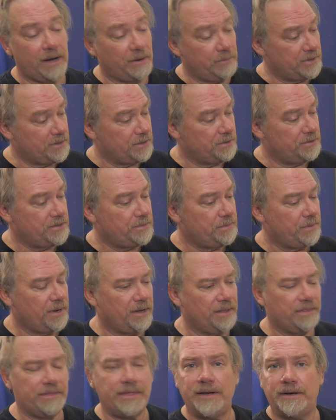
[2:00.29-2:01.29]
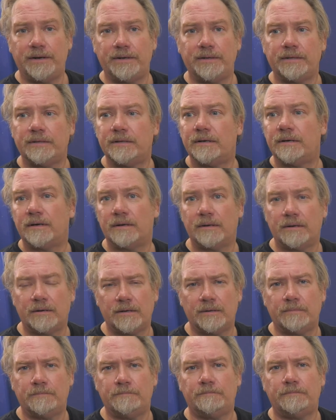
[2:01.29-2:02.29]
I would use thinner
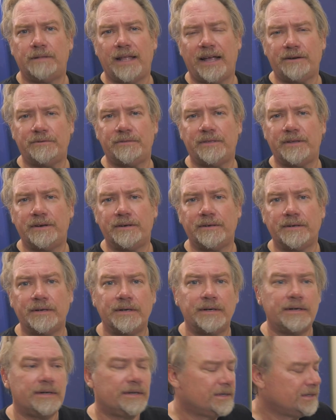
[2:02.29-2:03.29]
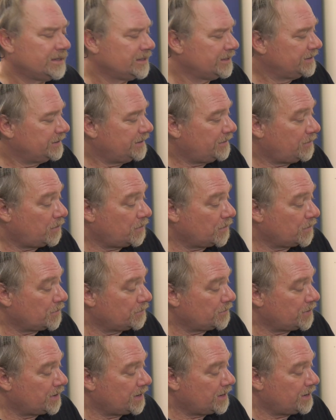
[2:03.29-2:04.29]
or lacquer thinner,
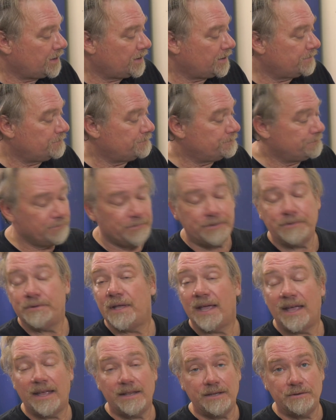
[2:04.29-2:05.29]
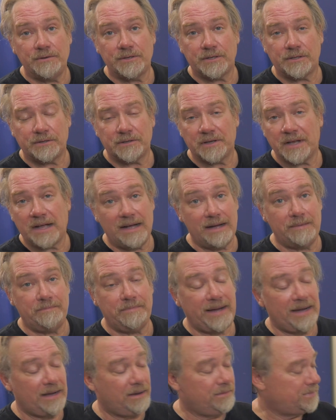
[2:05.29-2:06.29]
or you can use a little
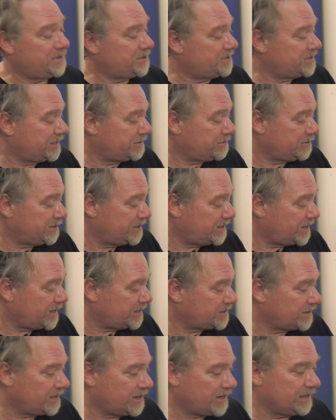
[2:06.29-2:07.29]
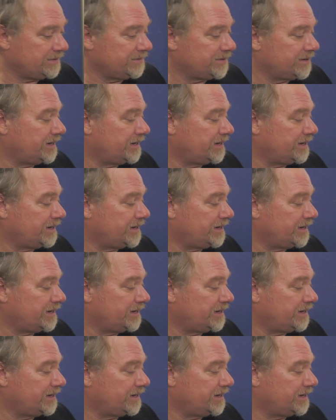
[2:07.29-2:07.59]
compound, but generally that's not even